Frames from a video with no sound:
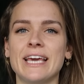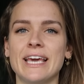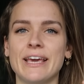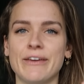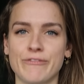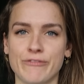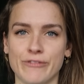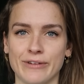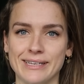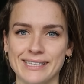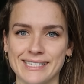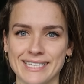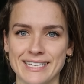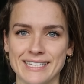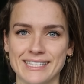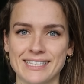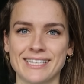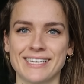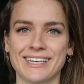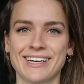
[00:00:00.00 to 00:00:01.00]
it
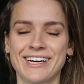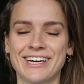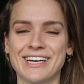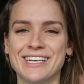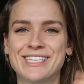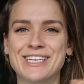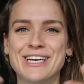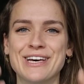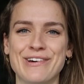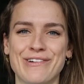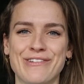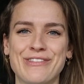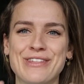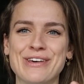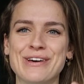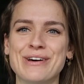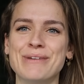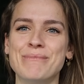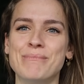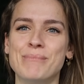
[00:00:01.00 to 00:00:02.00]
freezes because of
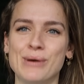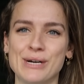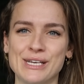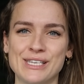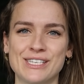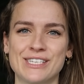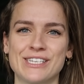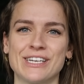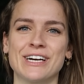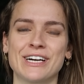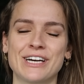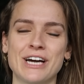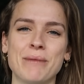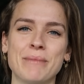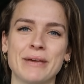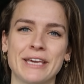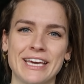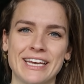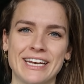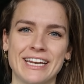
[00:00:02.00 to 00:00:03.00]
the moisture
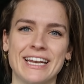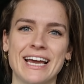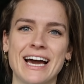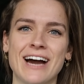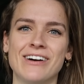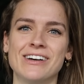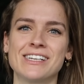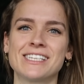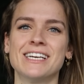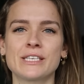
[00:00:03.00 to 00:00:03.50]
coming in and out.